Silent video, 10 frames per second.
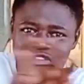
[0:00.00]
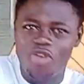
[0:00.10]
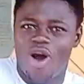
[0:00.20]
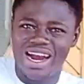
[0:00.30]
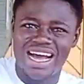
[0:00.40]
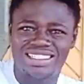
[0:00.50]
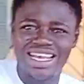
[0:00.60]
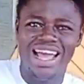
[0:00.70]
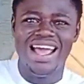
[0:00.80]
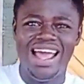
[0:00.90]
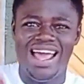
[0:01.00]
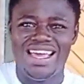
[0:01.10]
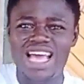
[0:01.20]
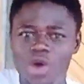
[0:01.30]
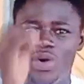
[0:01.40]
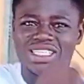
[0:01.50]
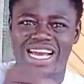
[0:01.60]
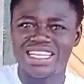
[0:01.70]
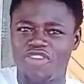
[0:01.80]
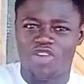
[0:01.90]
for, and I say, and yet, rich
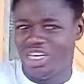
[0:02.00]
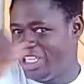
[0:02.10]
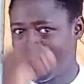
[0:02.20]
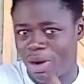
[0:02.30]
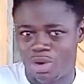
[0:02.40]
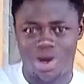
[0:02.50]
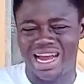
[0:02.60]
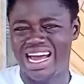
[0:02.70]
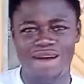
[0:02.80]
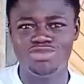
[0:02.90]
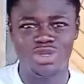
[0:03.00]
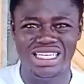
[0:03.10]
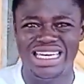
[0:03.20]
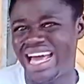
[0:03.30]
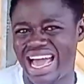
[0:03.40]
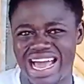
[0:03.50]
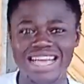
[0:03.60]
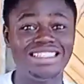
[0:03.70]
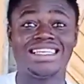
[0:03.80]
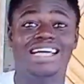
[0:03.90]
kind of another one. Alhamdulillah,
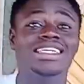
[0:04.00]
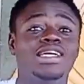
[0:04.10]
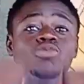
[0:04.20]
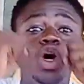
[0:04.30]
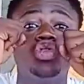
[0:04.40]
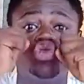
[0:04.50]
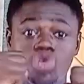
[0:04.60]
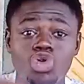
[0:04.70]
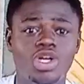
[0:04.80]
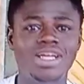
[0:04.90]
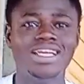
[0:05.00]
second, and we'll do.